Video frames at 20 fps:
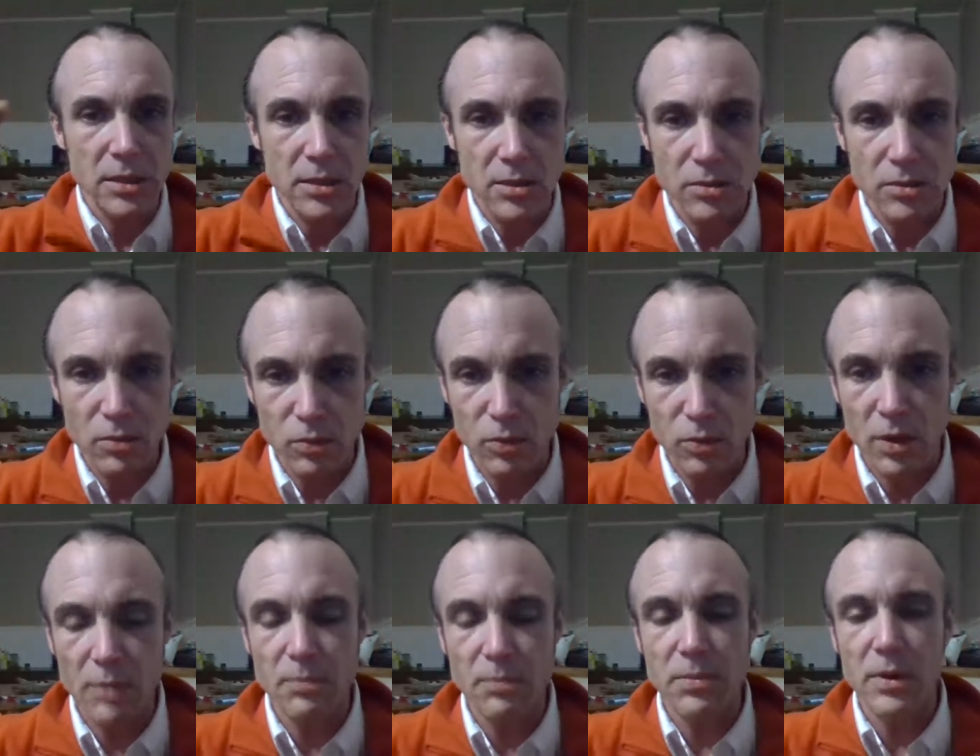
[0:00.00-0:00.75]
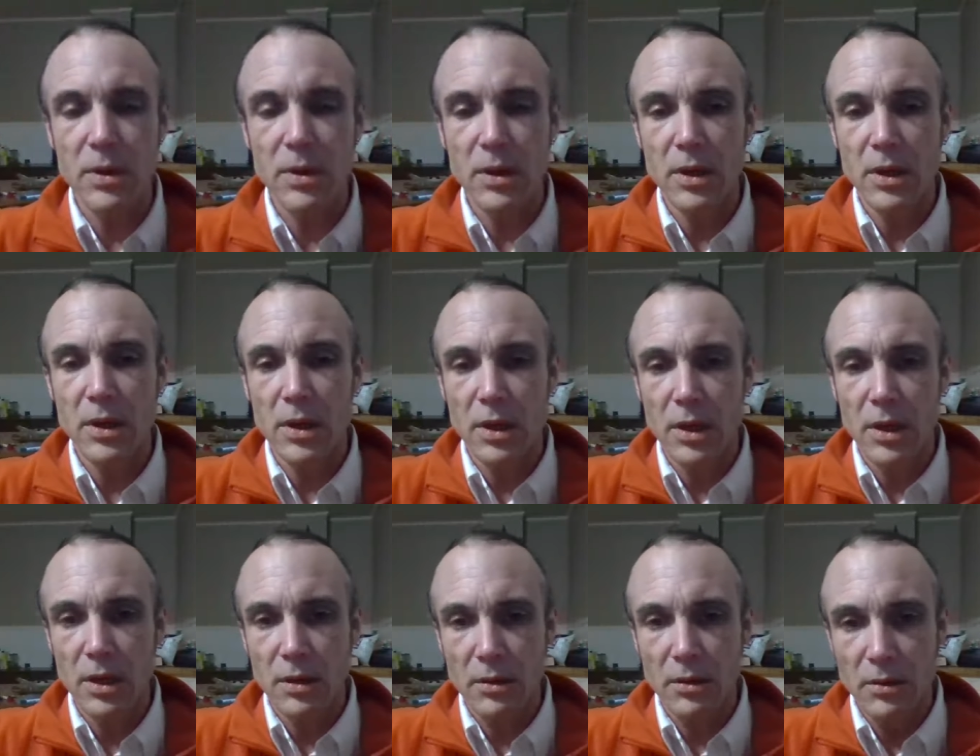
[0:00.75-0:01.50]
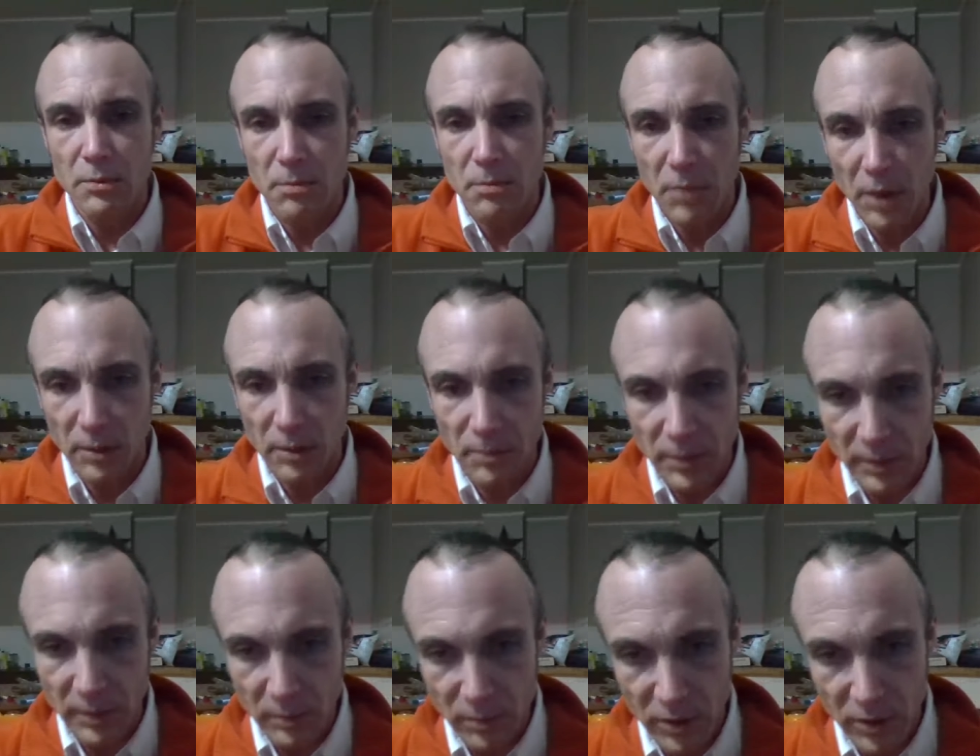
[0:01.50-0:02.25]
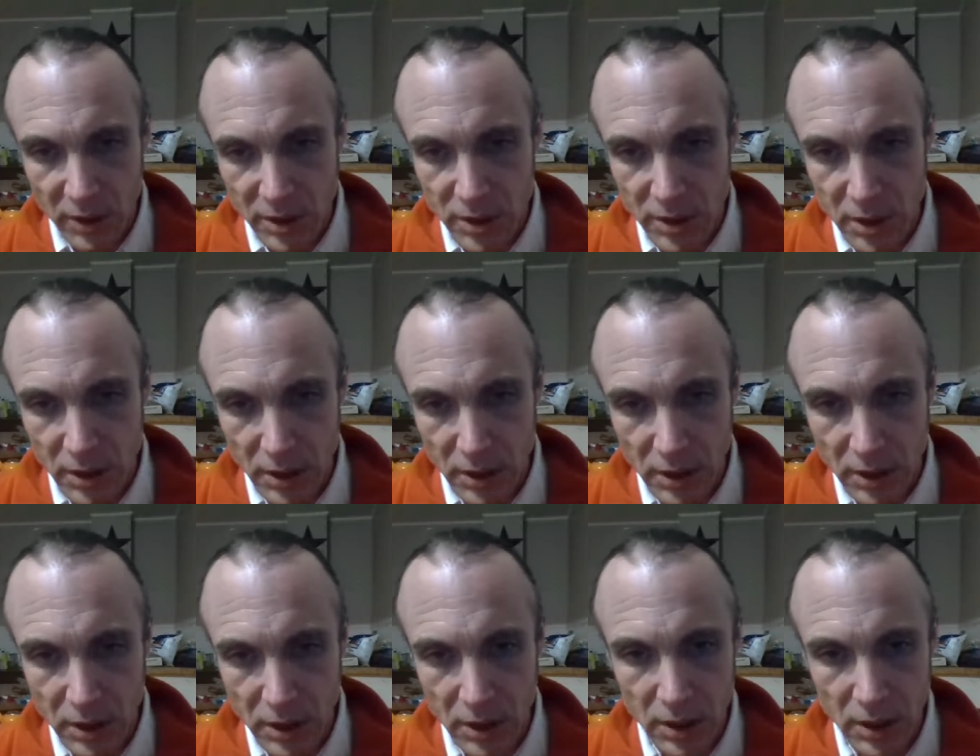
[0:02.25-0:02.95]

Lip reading: trump pulpit preaching